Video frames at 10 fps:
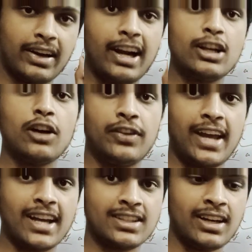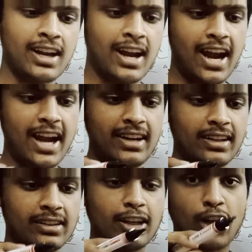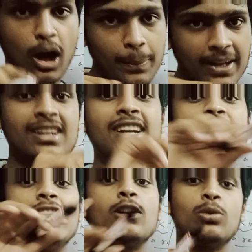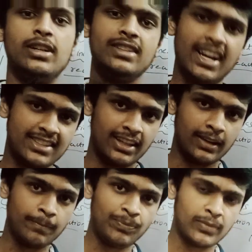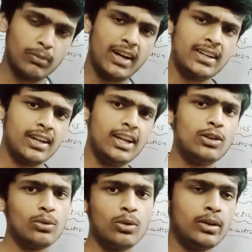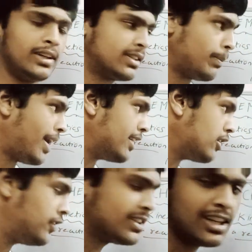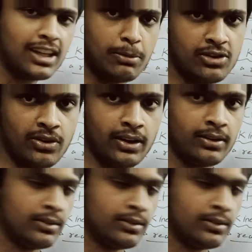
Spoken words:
rate of reaction and the topics related to it. That's it. But it's a part of physical chemistry.